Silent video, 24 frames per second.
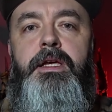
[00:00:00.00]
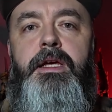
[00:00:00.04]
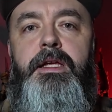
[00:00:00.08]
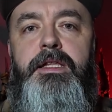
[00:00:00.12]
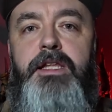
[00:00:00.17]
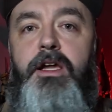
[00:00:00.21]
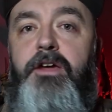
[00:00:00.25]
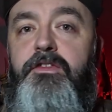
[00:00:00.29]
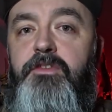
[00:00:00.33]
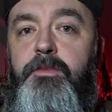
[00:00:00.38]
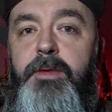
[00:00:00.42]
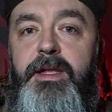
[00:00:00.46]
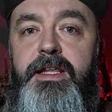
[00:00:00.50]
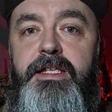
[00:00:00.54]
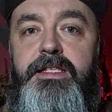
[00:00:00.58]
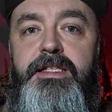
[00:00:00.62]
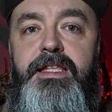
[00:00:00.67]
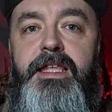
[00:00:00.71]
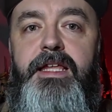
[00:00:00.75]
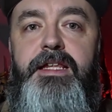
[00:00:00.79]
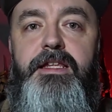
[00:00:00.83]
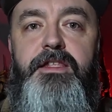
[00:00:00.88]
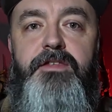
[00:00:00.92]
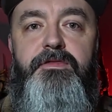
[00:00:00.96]
Now, if you made it to
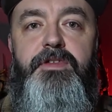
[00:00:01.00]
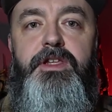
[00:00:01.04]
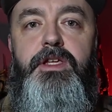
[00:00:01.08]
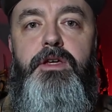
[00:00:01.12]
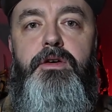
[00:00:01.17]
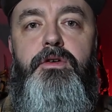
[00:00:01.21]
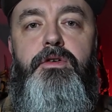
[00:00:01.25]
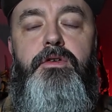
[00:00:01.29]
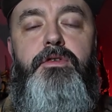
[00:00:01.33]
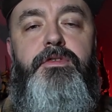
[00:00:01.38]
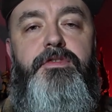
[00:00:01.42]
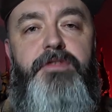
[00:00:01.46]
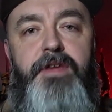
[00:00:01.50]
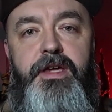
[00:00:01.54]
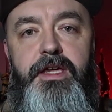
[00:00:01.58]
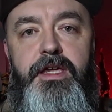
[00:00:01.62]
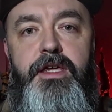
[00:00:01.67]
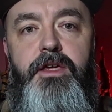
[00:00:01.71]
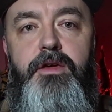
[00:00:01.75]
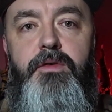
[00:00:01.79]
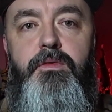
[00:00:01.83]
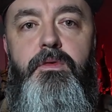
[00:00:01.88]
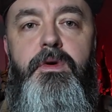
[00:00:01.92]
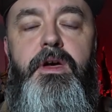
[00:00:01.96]
the end of the video, thank
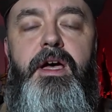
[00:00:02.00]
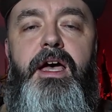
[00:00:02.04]
you,